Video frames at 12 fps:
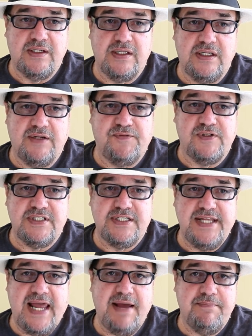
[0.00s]
if it's
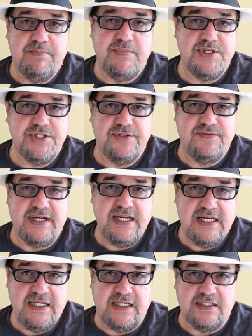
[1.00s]
that much of a
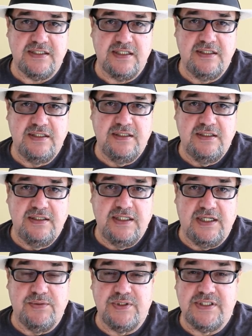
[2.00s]
hit,
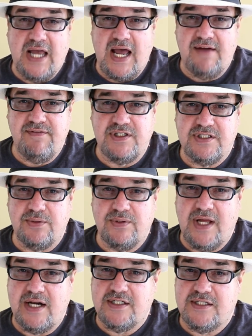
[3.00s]
and it was obvious a
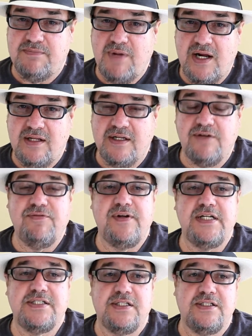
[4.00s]
lot of smiling
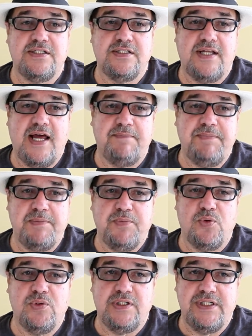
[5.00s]
faces, a lot of people
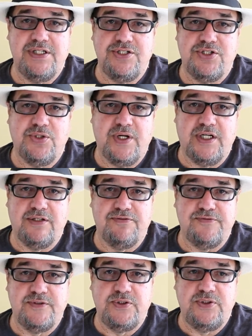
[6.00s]
really enjoying the
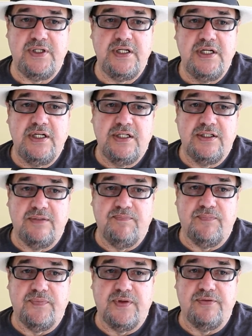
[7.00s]
food.
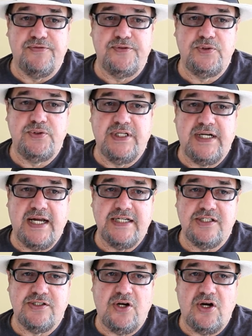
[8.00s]
The food that I
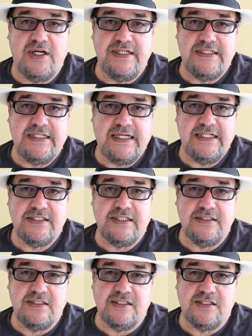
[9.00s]
saw and
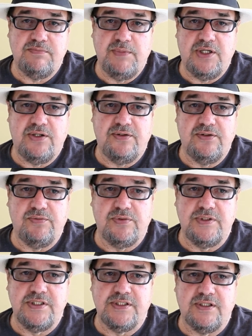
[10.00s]
tasted and smelled
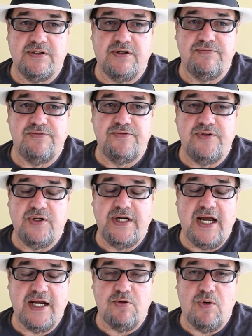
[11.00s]
was of very
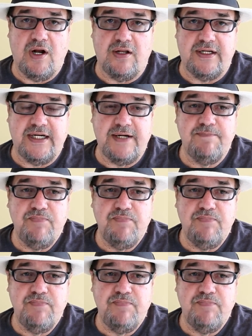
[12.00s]
high quality.